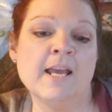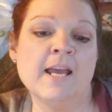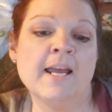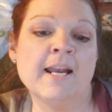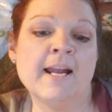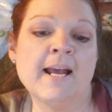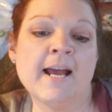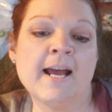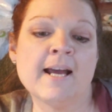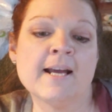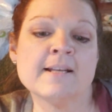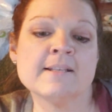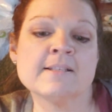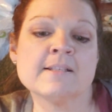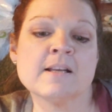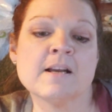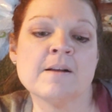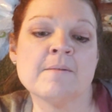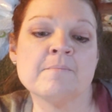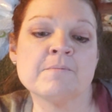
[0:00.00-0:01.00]
it
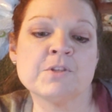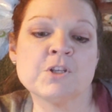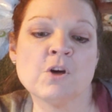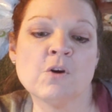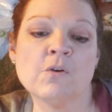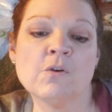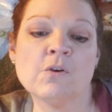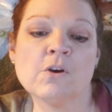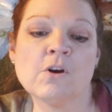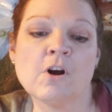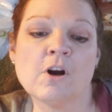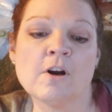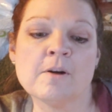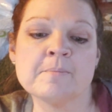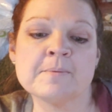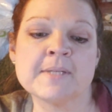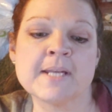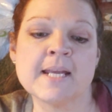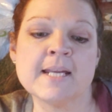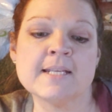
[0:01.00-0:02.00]
has um, total
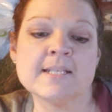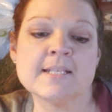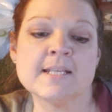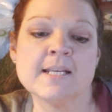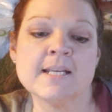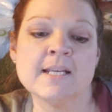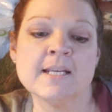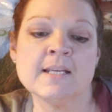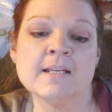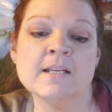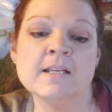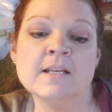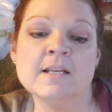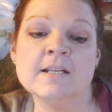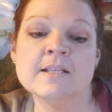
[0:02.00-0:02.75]
carbs 18